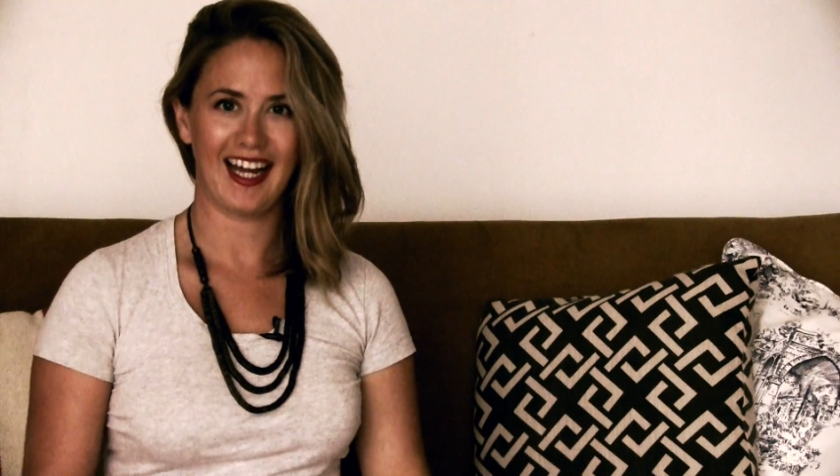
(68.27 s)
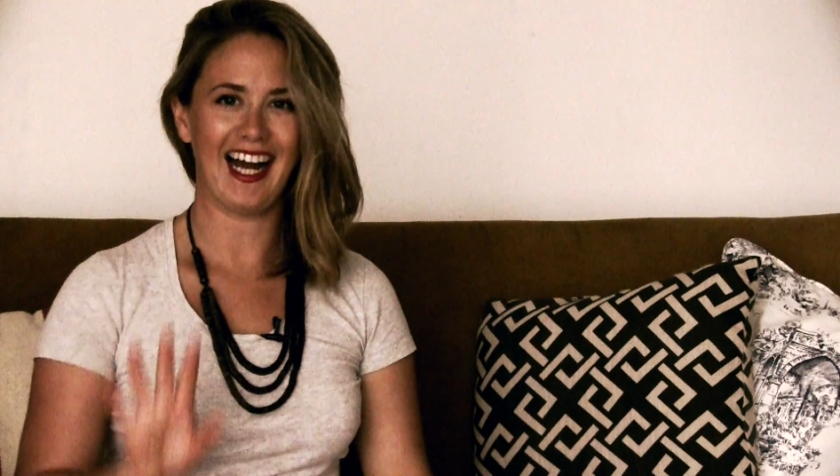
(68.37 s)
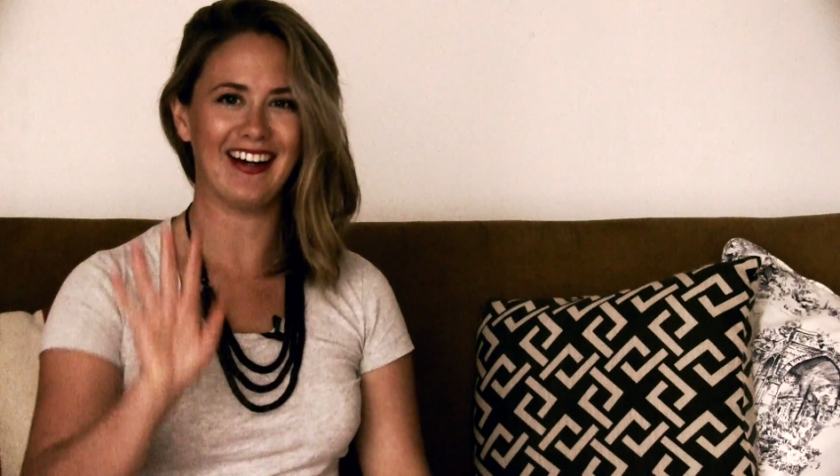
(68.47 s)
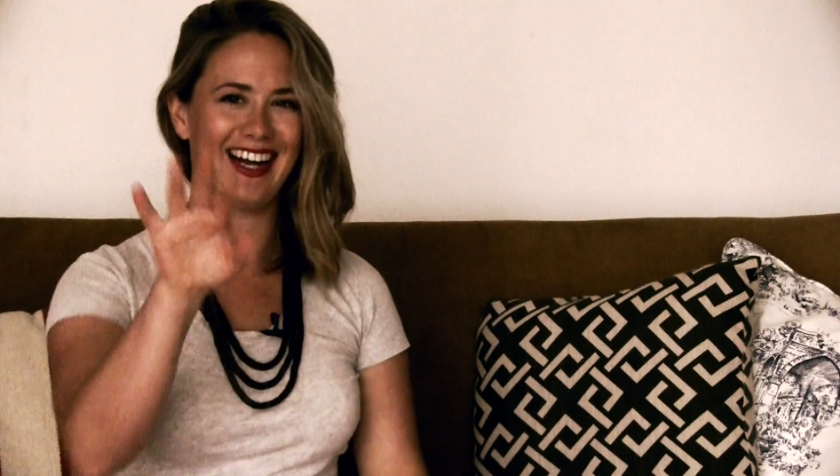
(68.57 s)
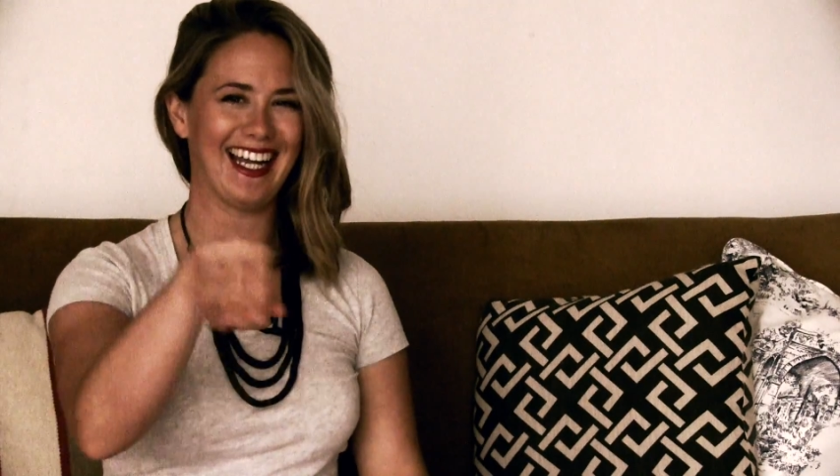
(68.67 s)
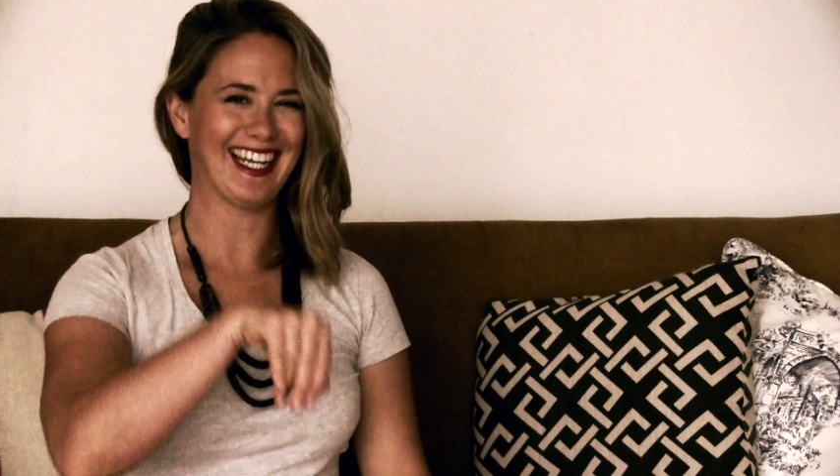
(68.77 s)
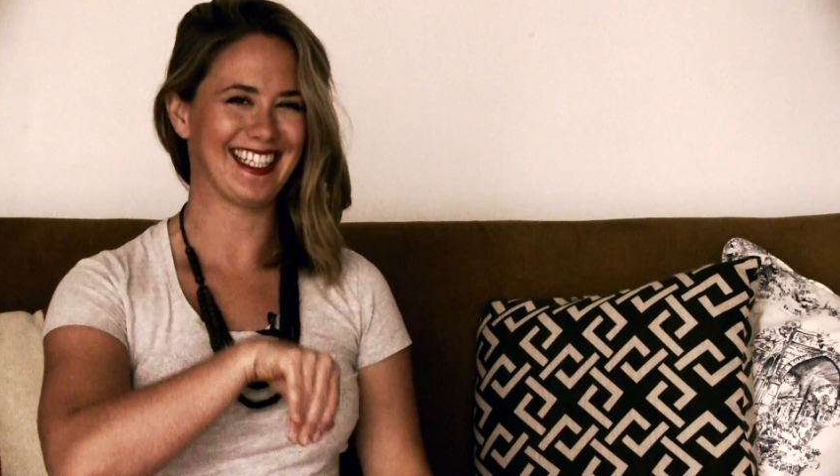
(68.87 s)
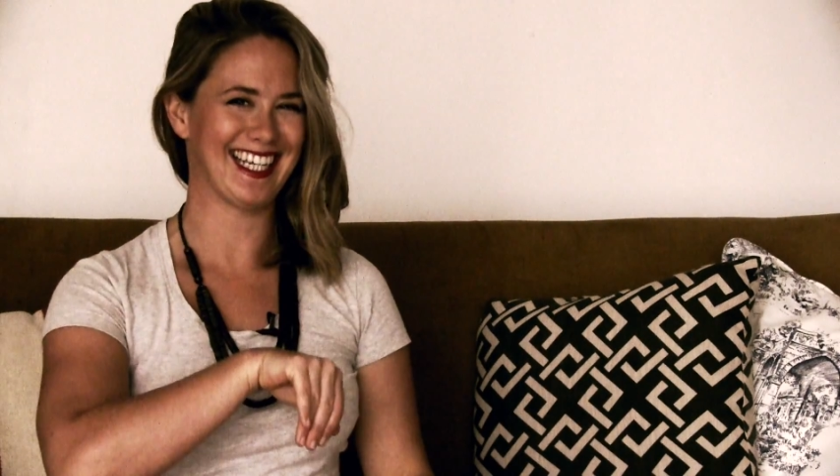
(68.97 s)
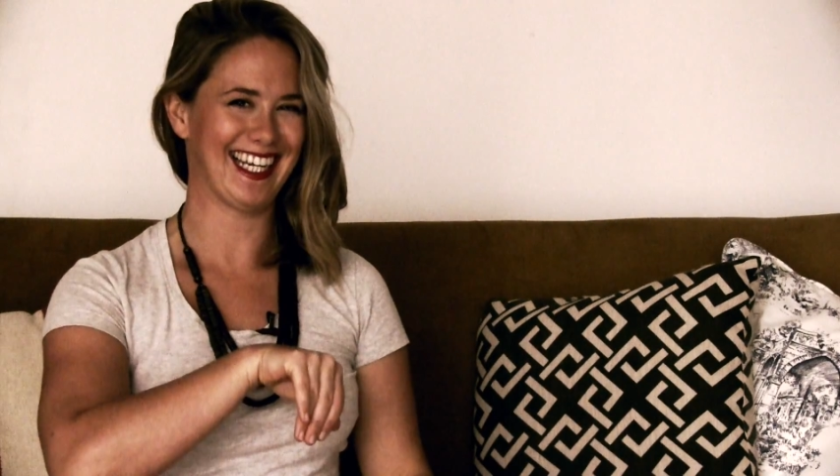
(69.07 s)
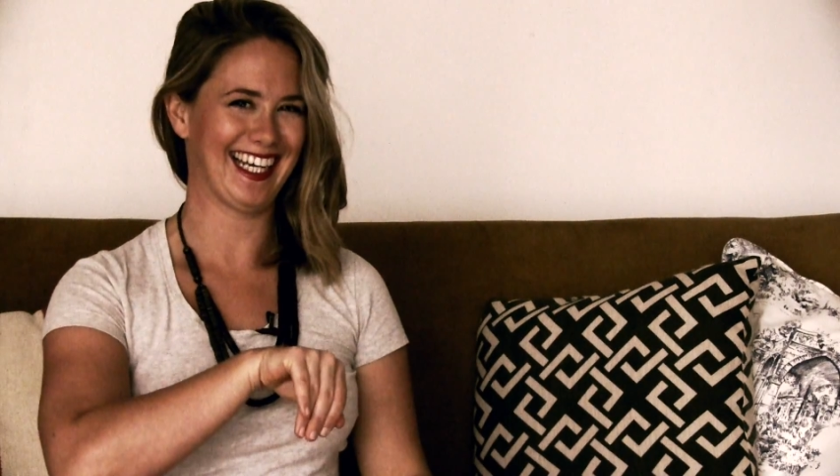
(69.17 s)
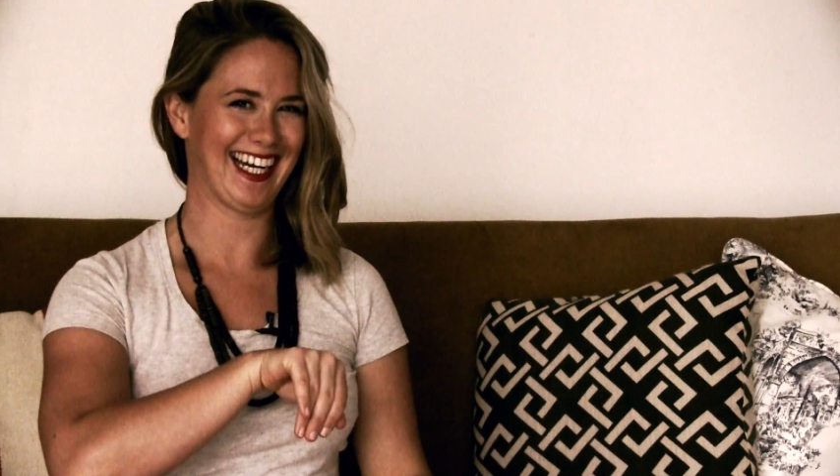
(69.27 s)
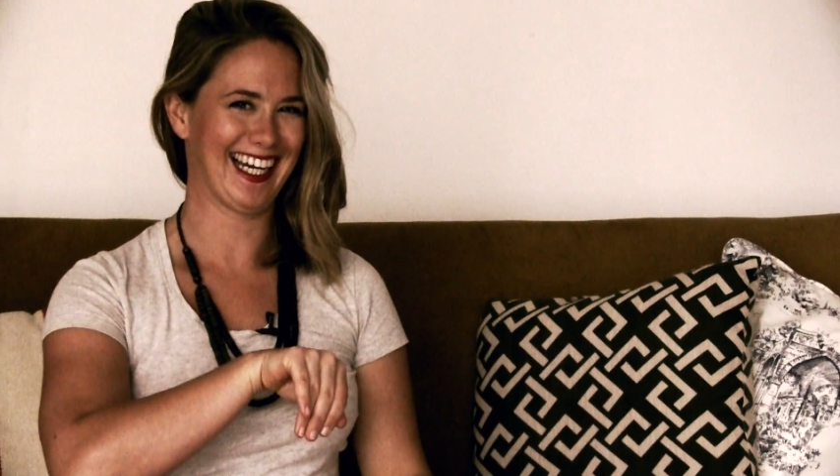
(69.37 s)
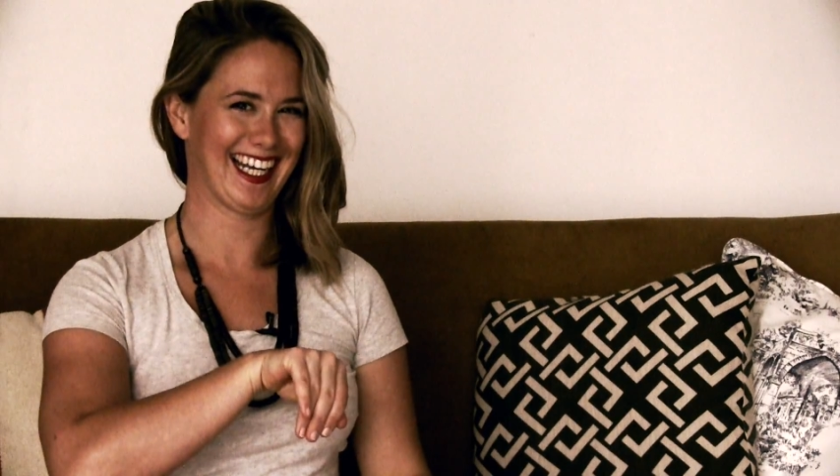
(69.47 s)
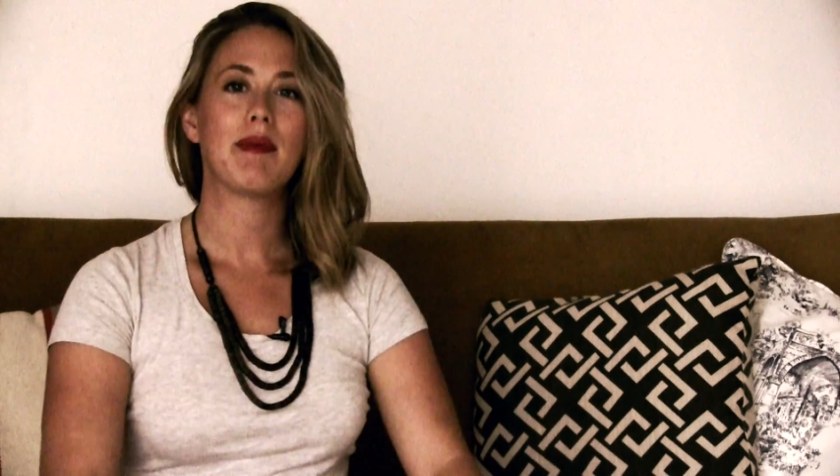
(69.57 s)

Alright, I'll tell ya.